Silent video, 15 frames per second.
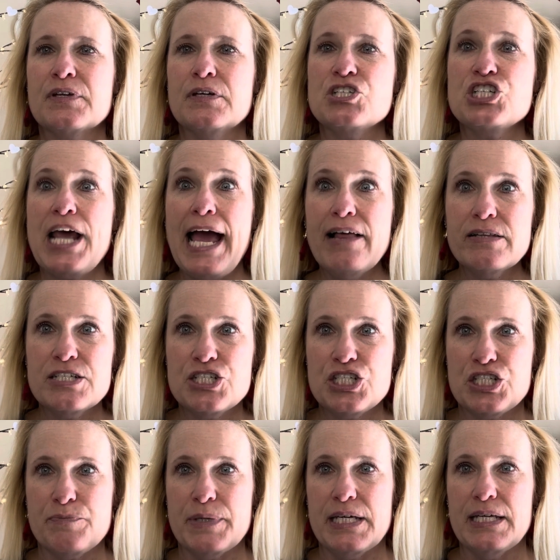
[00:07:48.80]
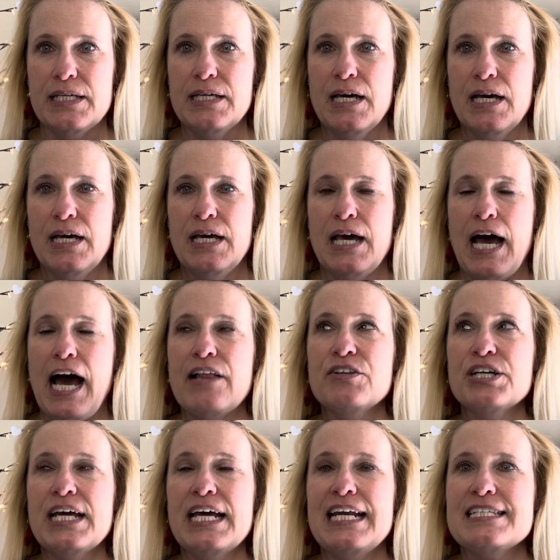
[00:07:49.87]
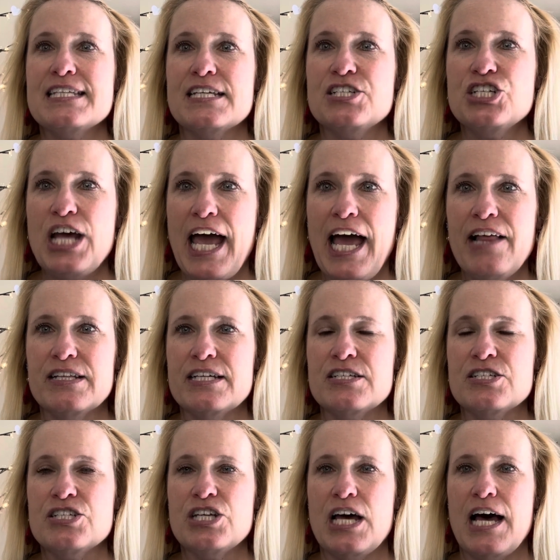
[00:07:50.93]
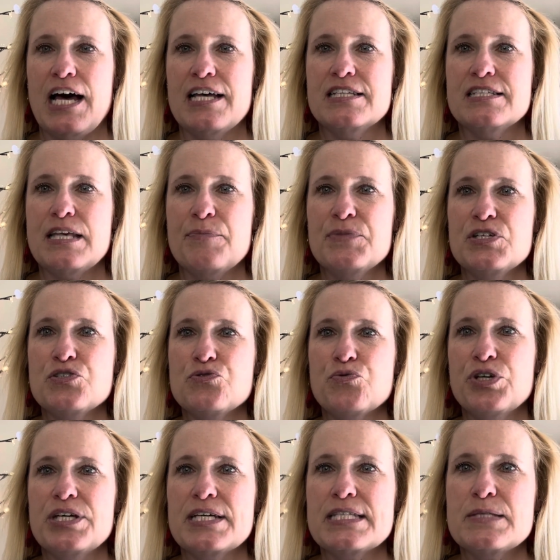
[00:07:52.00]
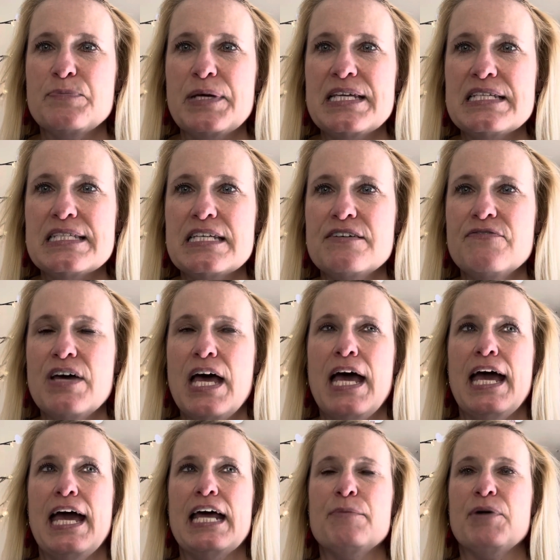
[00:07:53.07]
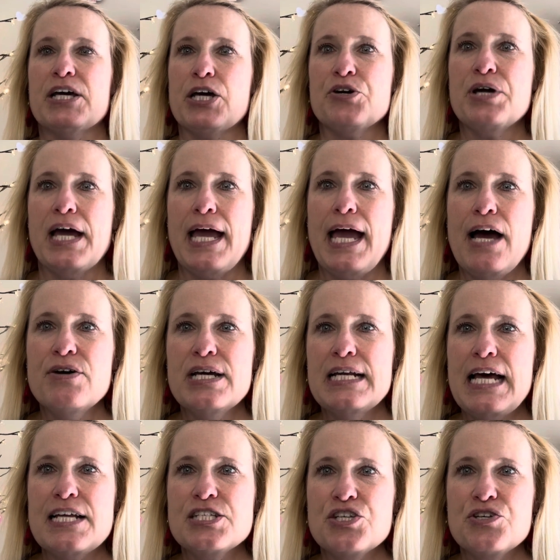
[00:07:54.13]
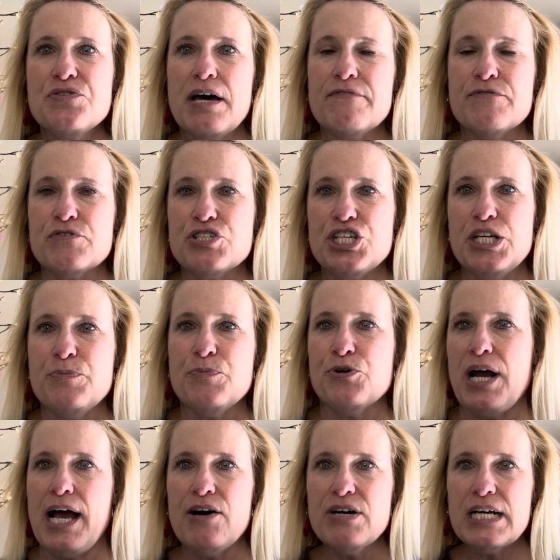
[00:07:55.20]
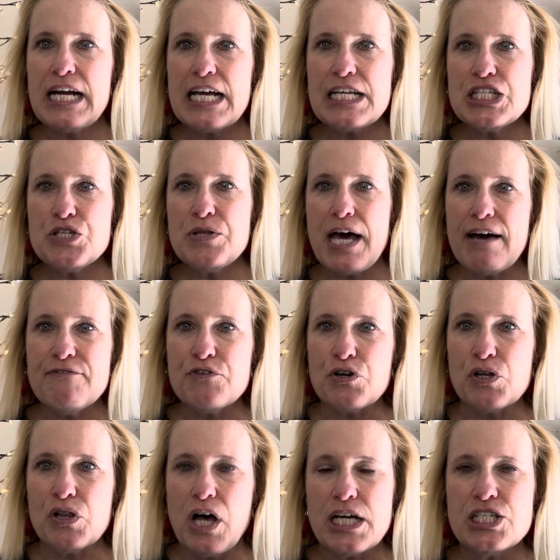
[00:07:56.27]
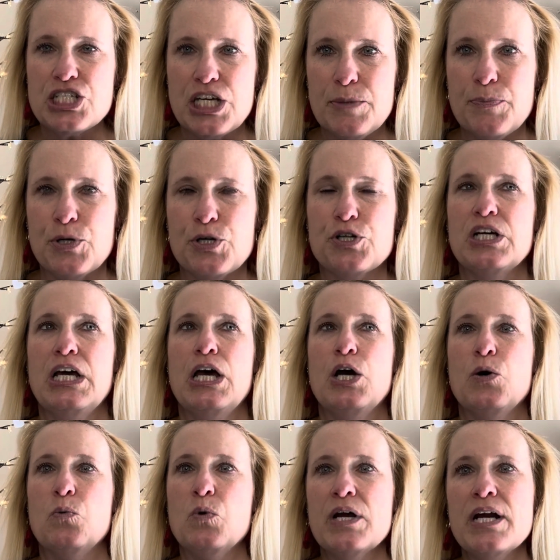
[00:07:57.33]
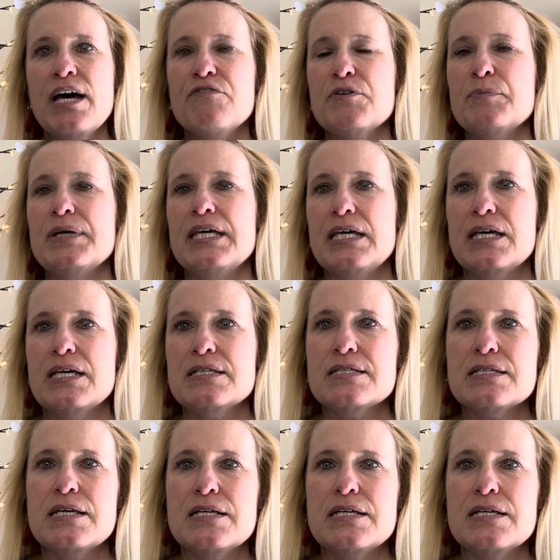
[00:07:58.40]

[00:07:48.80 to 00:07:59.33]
challenged me, I look at it as a challenge. Something's really expensive, and I'm like, okay, how can I do that for cheaper? How can I do that for a lot cheaper? One of them is